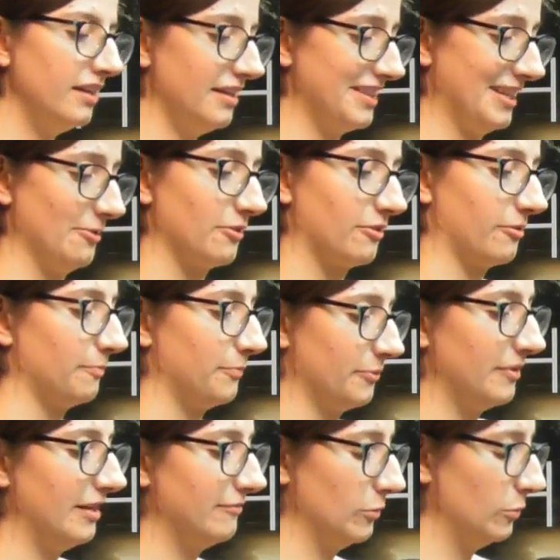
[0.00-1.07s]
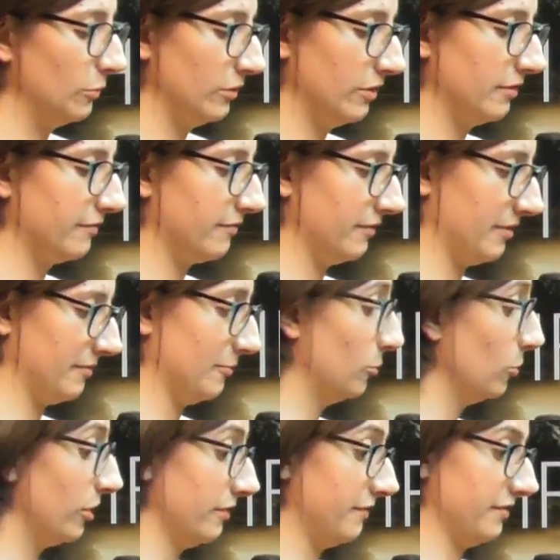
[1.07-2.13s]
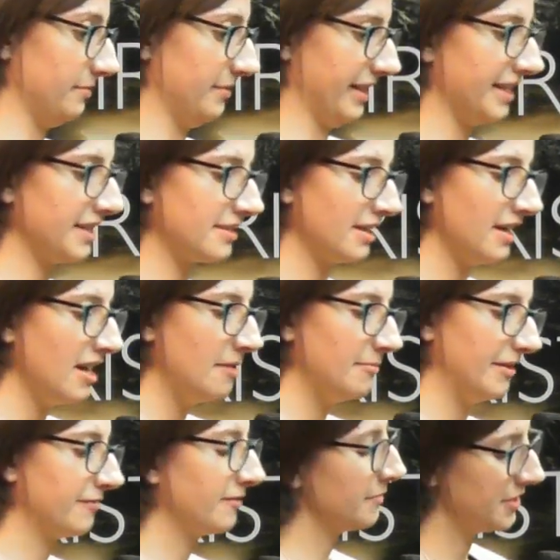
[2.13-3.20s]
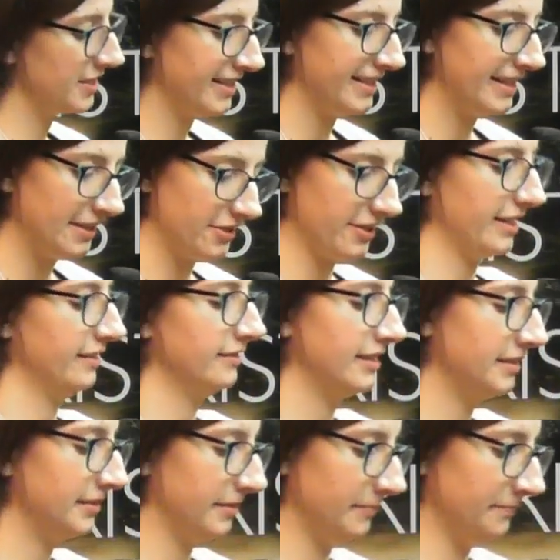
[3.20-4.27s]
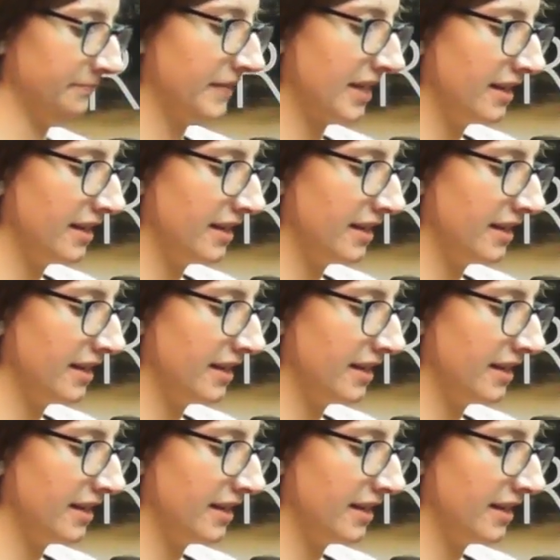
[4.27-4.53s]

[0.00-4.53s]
They were brought up all over the place, but from a teenager in London.